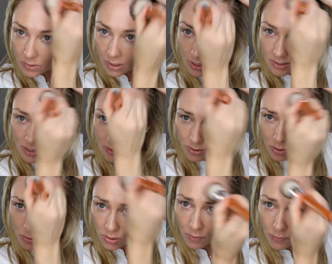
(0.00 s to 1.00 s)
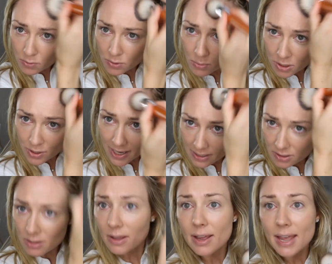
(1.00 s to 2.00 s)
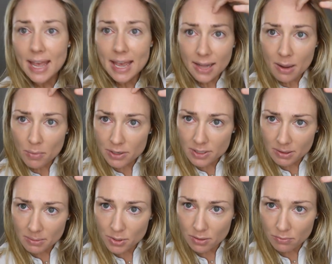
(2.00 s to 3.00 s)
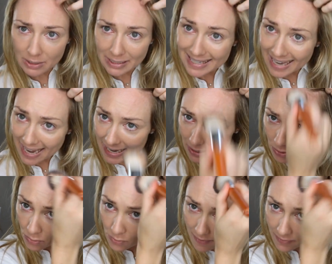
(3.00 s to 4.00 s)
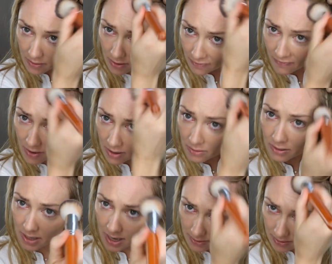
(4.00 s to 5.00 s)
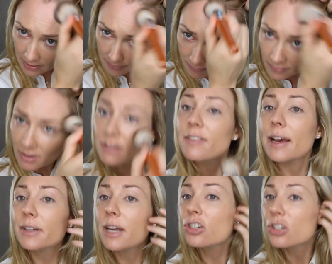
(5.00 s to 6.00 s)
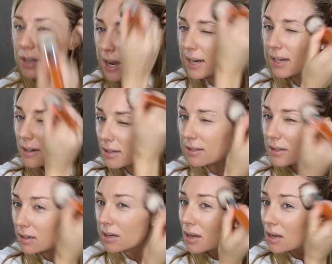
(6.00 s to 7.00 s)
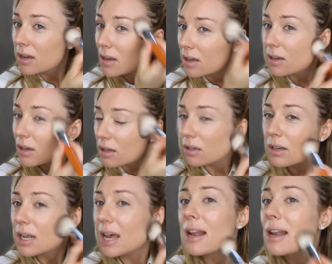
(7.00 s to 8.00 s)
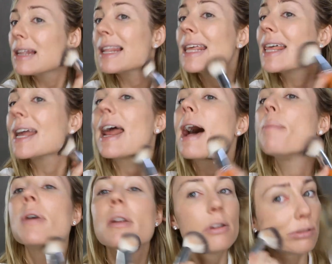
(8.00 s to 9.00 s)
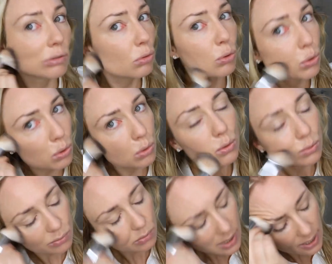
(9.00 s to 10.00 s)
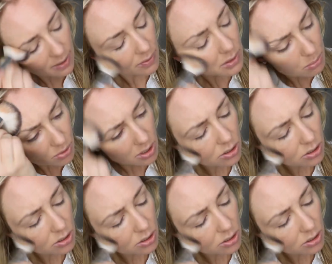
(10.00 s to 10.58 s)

And because it's so soft, also when you get to the hairline where sometimes you can really cake it on or have a nasty foundation line, it doesn't let that happen. I love this